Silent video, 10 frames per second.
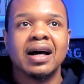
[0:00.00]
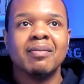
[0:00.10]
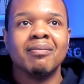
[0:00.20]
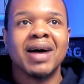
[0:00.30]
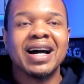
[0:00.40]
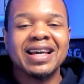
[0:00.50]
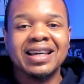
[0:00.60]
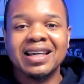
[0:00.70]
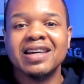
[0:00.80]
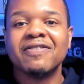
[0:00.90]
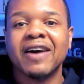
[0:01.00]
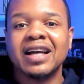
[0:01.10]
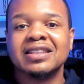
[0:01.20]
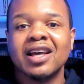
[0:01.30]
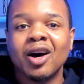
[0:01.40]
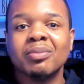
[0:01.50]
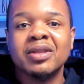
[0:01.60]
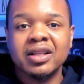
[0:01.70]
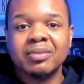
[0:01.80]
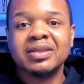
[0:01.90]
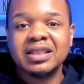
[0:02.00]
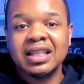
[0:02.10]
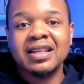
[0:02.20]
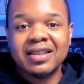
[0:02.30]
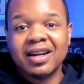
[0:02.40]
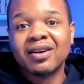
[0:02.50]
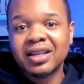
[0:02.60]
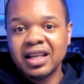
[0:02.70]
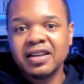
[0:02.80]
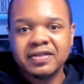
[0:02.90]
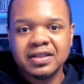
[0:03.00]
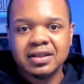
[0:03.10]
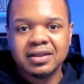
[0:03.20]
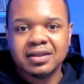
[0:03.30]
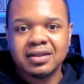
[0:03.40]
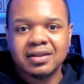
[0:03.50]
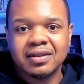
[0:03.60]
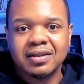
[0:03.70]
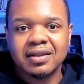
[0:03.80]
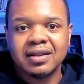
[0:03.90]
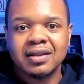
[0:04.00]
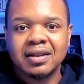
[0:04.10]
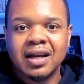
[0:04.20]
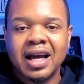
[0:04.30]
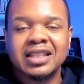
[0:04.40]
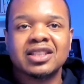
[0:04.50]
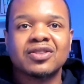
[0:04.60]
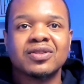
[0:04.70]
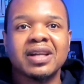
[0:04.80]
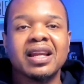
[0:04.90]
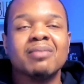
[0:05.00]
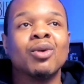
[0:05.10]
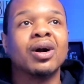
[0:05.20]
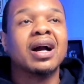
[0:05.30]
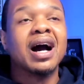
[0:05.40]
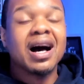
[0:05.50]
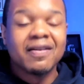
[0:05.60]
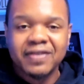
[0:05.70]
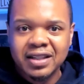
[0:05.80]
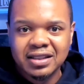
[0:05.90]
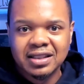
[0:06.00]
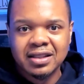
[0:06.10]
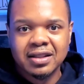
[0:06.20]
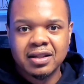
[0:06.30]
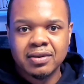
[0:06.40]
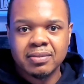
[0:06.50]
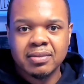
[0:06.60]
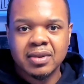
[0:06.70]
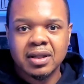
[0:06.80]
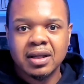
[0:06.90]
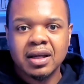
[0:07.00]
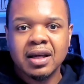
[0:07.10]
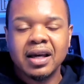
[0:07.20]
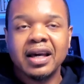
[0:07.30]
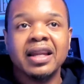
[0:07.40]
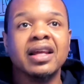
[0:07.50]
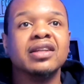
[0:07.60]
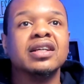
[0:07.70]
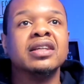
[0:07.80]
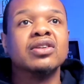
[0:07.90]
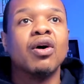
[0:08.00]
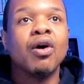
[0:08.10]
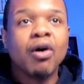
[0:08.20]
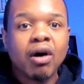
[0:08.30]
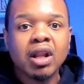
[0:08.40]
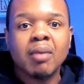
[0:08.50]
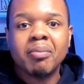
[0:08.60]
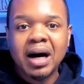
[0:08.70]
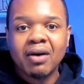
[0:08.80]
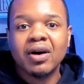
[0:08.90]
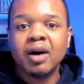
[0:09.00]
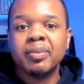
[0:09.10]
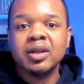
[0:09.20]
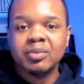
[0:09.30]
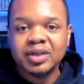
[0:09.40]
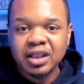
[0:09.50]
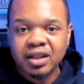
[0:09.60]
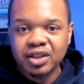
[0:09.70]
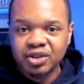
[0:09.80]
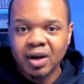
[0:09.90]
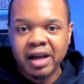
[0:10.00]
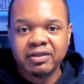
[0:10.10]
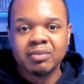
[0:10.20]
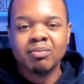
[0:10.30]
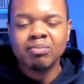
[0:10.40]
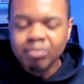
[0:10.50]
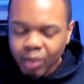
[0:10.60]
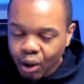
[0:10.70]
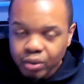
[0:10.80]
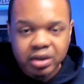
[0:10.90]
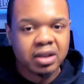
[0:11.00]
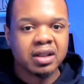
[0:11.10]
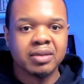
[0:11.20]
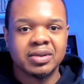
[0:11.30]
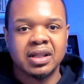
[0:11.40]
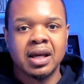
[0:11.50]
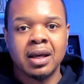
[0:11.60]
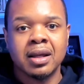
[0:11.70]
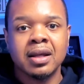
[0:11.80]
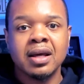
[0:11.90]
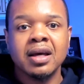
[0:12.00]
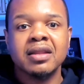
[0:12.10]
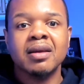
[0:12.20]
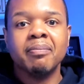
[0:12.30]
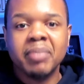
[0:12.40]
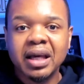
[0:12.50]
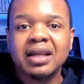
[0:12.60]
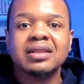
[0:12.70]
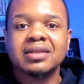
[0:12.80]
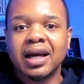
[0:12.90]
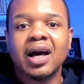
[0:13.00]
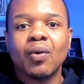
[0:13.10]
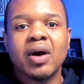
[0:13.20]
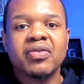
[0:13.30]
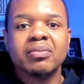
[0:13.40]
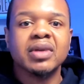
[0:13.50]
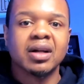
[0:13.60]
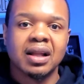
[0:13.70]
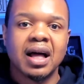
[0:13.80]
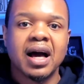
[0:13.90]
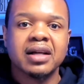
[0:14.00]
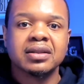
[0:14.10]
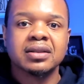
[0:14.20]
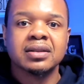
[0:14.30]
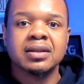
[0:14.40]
my gift has helped them see their gifts, has created more confidence in them. And it is all about helping them see their strengths. Most of them said the biggest takeaway from their class